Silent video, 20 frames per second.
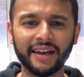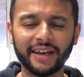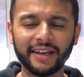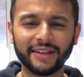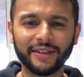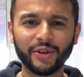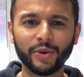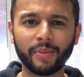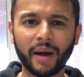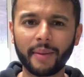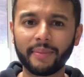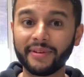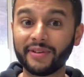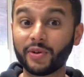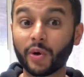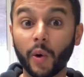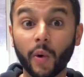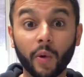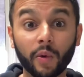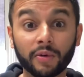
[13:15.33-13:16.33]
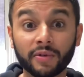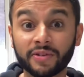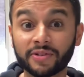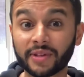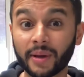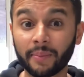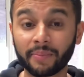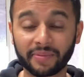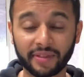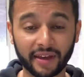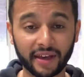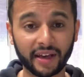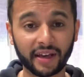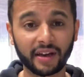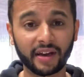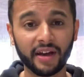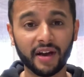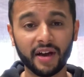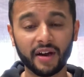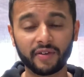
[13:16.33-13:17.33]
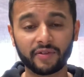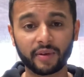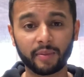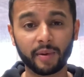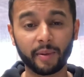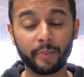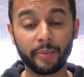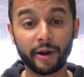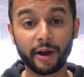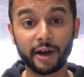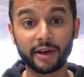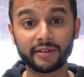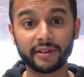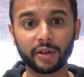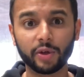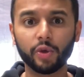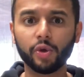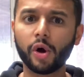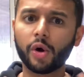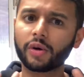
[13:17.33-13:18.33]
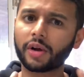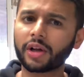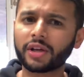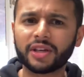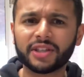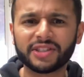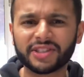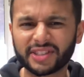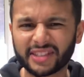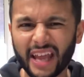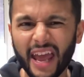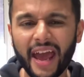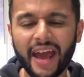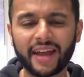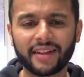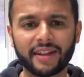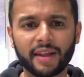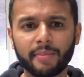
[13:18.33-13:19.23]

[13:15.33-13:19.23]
you might be told something from a parent that you don't understand.